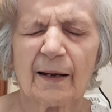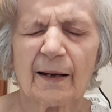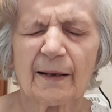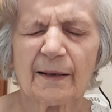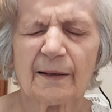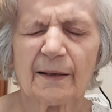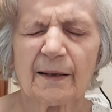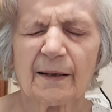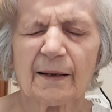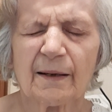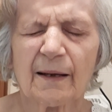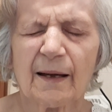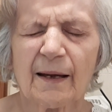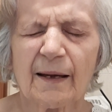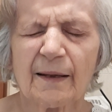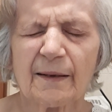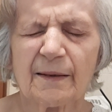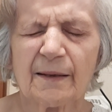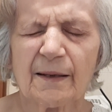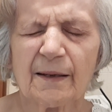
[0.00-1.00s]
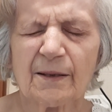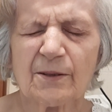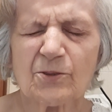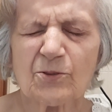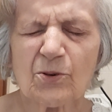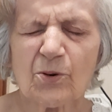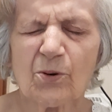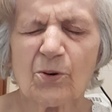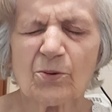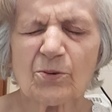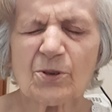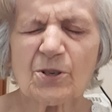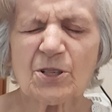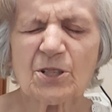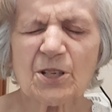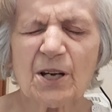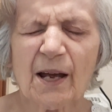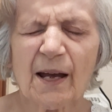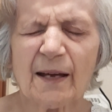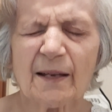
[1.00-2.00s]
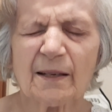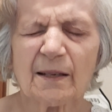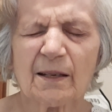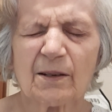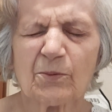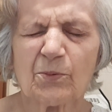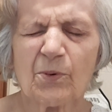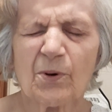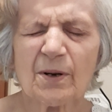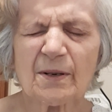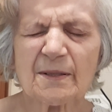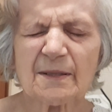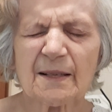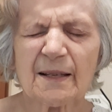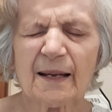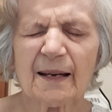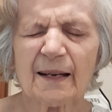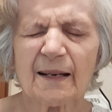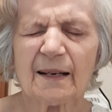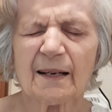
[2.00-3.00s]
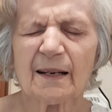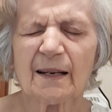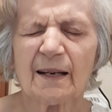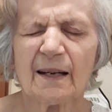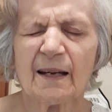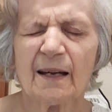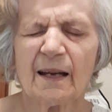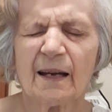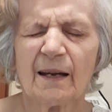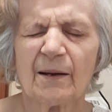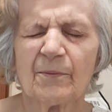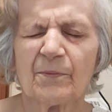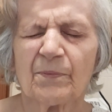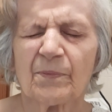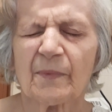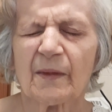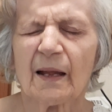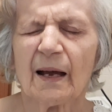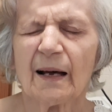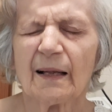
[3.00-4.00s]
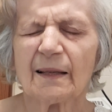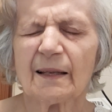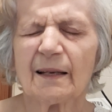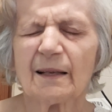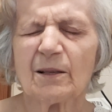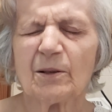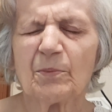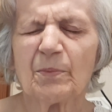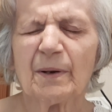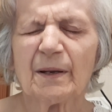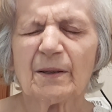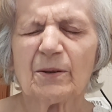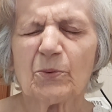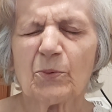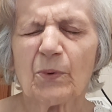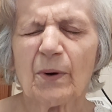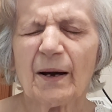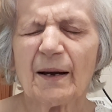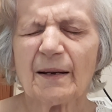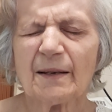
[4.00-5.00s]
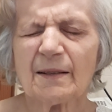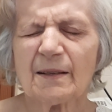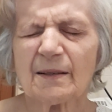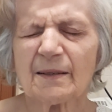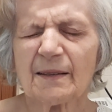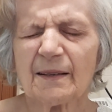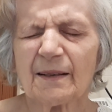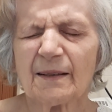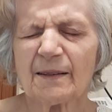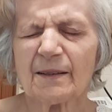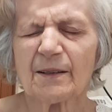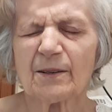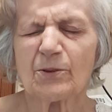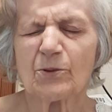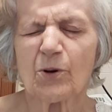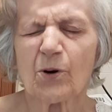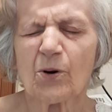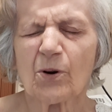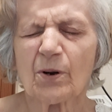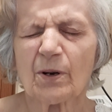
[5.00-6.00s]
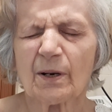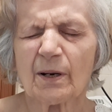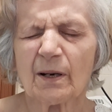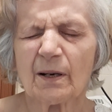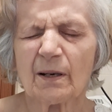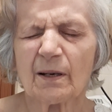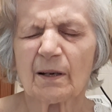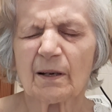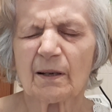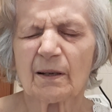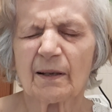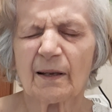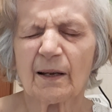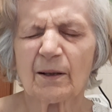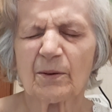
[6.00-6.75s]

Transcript: Had its own shed. It was like a little bit wider than the door, not